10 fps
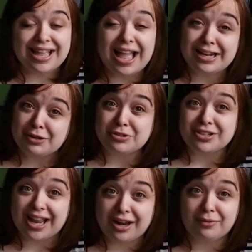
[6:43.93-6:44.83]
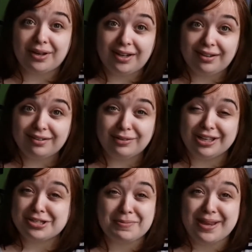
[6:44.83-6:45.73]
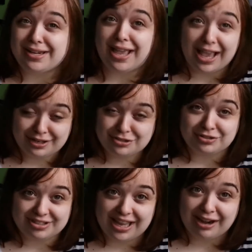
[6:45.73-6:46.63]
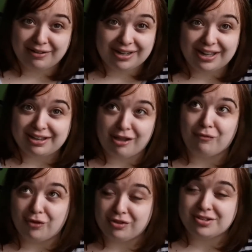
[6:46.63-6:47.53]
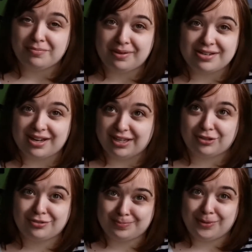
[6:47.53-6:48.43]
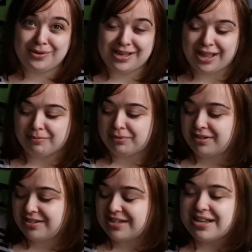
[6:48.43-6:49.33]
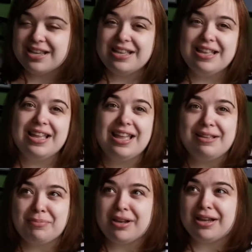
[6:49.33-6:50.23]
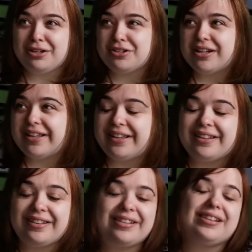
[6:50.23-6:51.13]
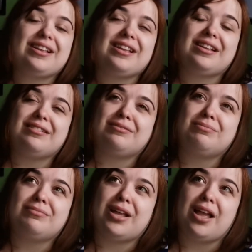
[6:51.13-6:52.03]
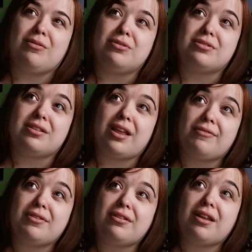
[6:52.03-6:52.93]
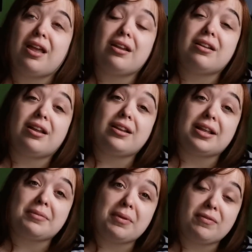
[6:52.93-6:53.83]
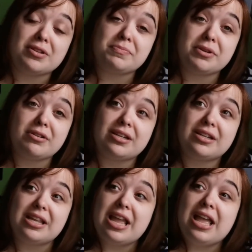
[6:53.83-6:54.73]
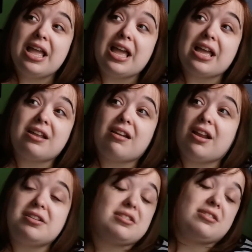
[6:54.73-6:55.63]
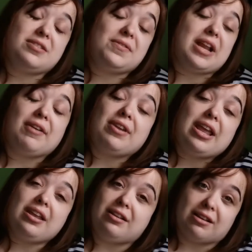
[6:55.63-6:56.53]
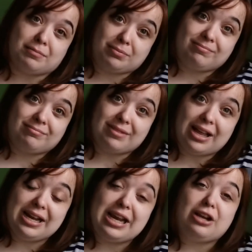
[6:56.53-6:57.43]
and it was on Halloween, which made it extra scary. Like, I thought something, like, spooky happened. But literally, I was 11 and I had my first period, and I didn't even have an A cup. I